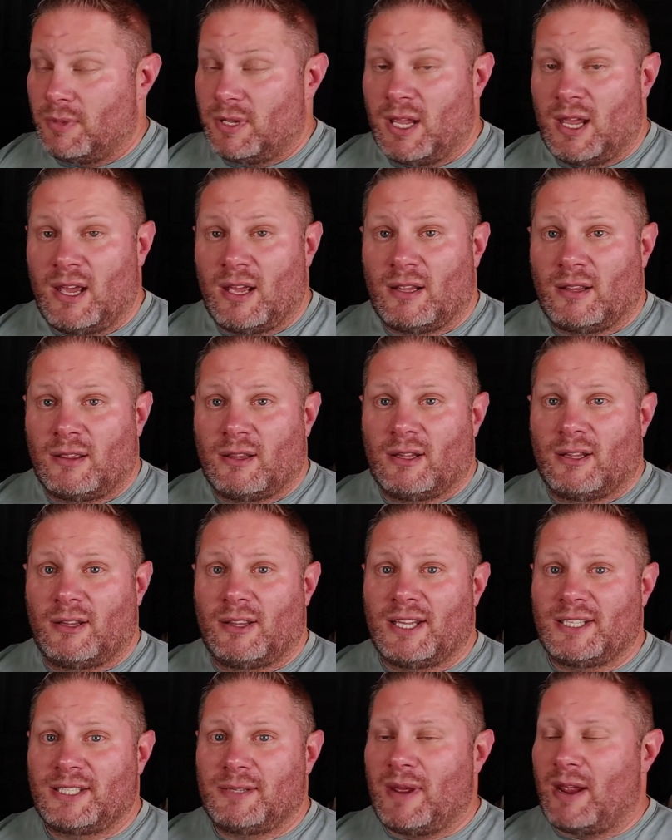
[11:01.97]
But yeah,
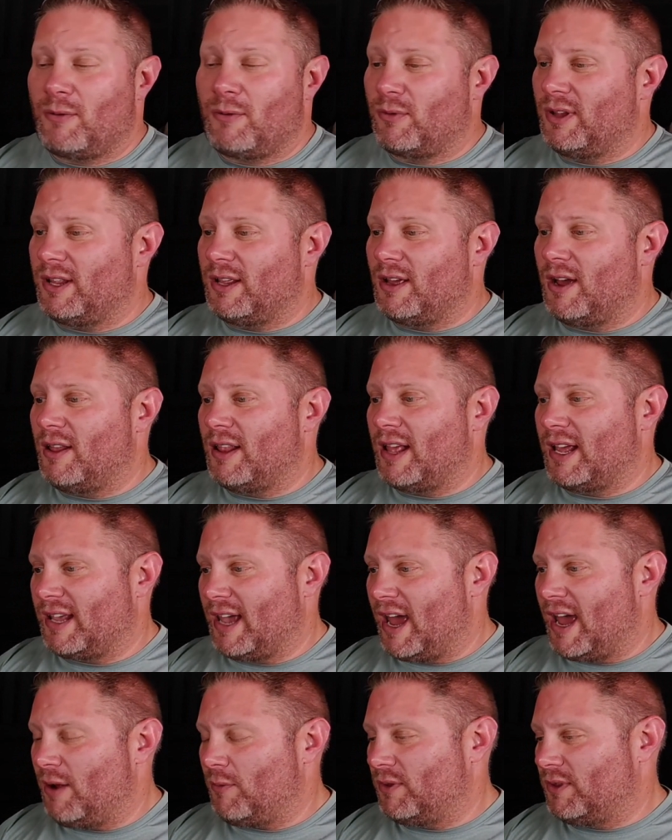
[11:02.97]
that's about really all I
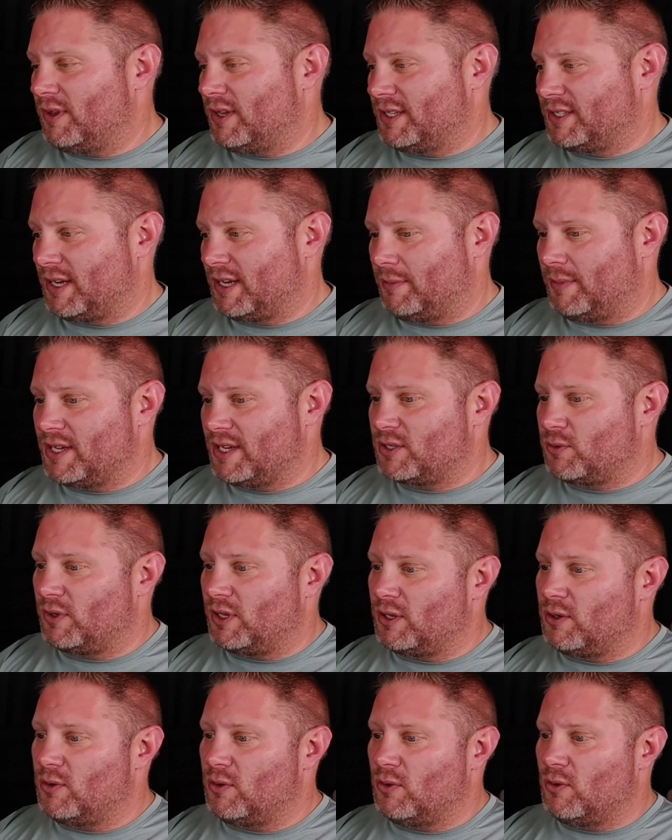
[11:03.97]
got with this. I mean, it's
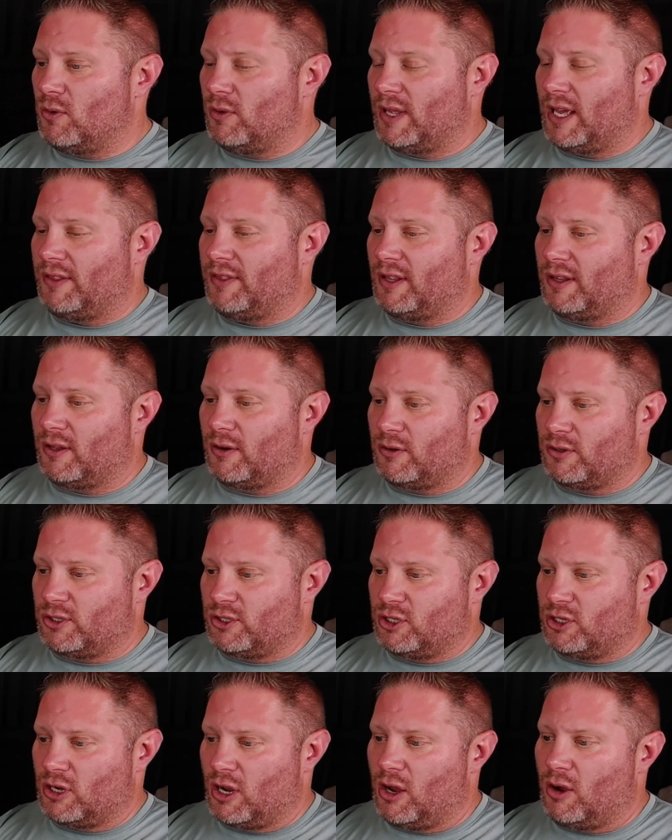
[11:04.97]
really cool, like the little
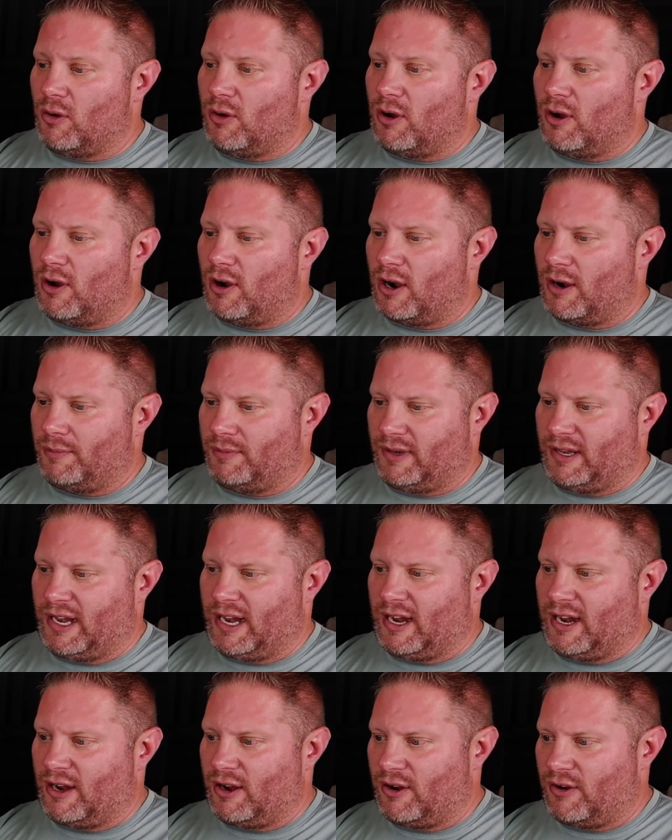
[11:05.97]
jaw harp.
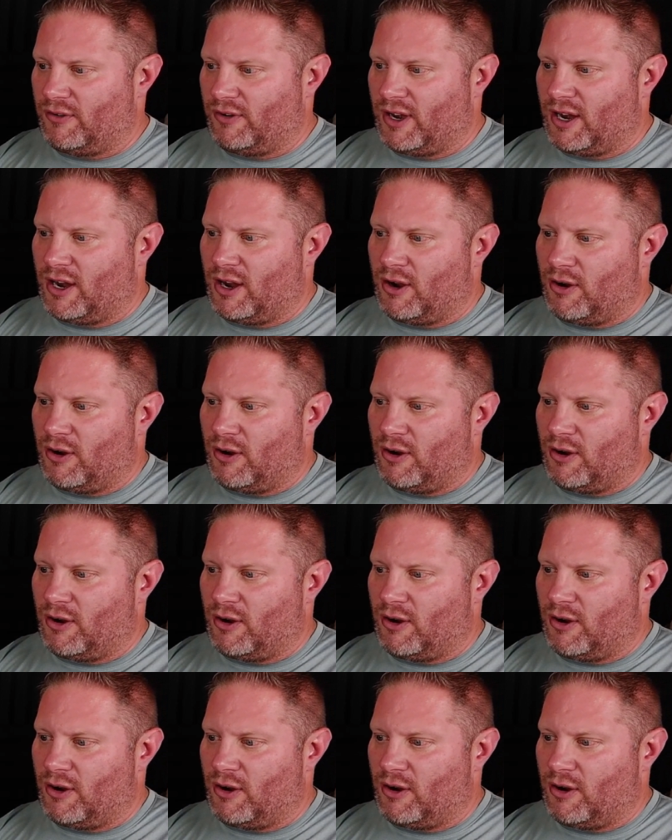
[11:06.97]
No.